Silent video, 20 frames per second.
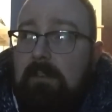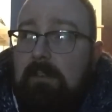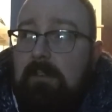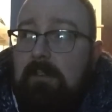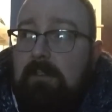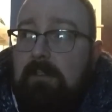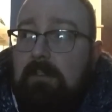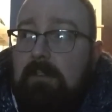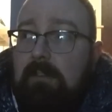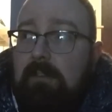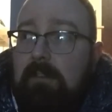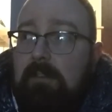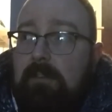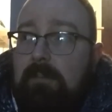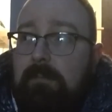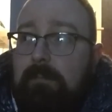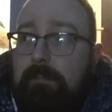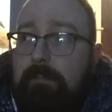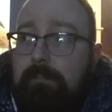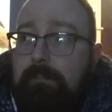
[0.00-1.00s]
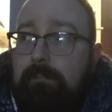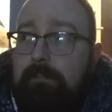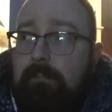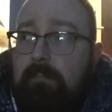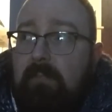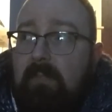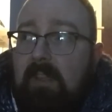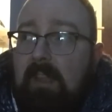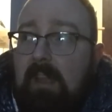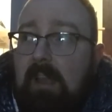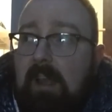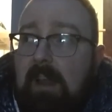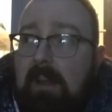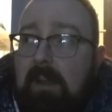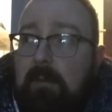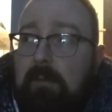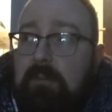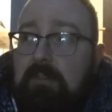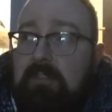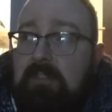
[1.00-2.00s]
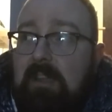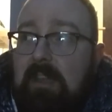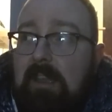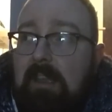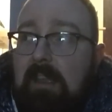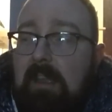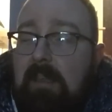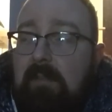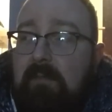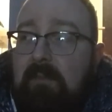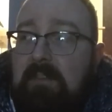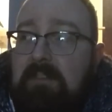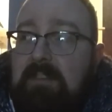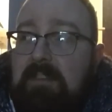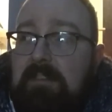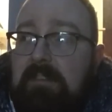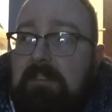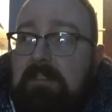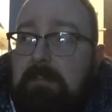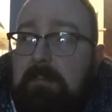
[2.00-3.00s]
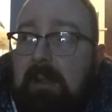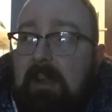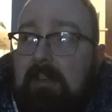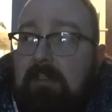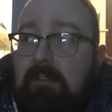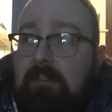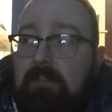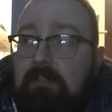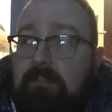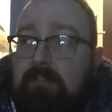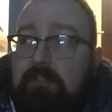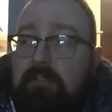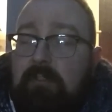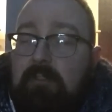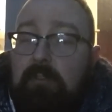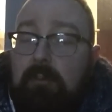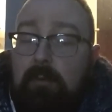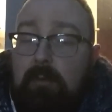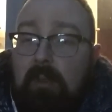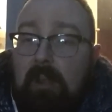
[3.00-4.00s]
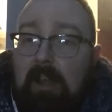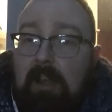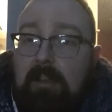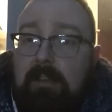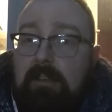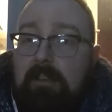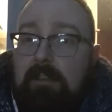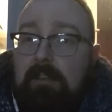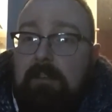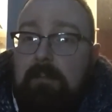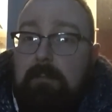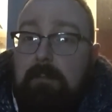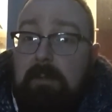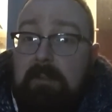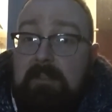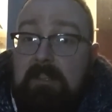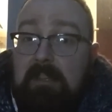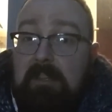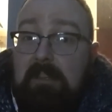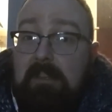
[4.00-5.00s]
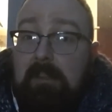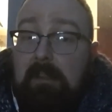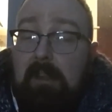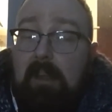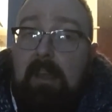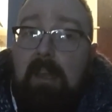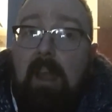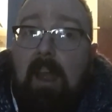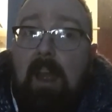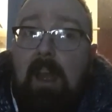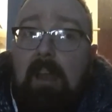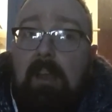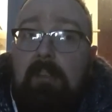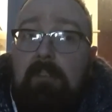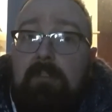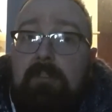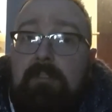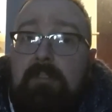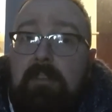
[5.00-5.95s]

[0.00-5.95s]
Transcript: You know? And I would say if there's any tobaccos you do like, particular, and